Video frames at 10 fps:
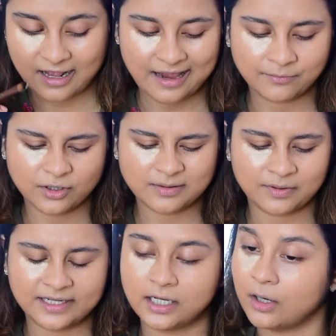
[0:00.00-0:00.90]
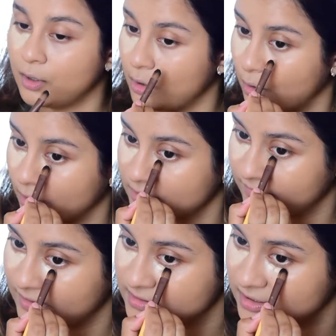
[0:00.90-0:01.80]
I'm not applying a lot
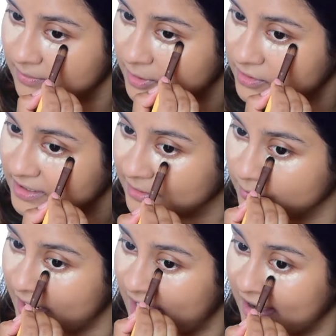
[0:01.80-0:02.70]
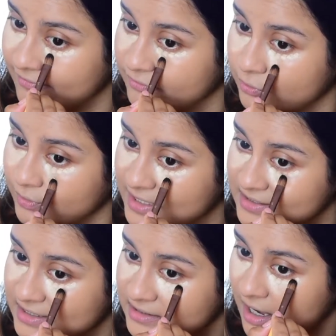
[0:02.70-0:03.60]
of concealer because I don't have
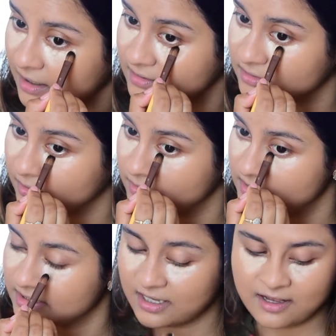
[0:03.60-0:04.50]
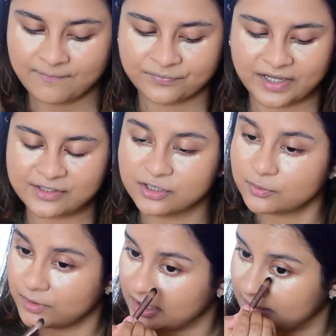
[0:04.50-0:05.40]
crazy dark circles. I
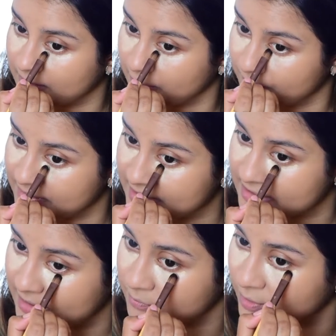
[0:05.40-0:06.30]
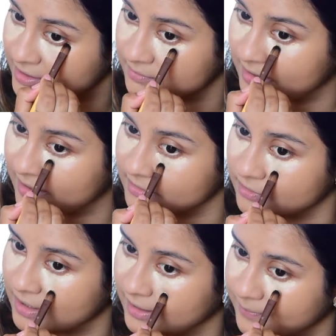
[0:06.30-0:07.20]
just want to illuminate and brighten my
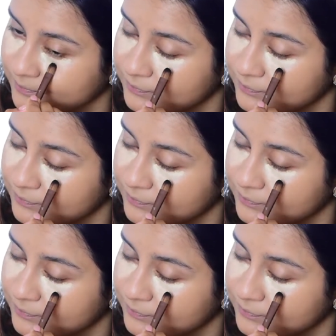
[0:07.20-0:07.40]
under eye.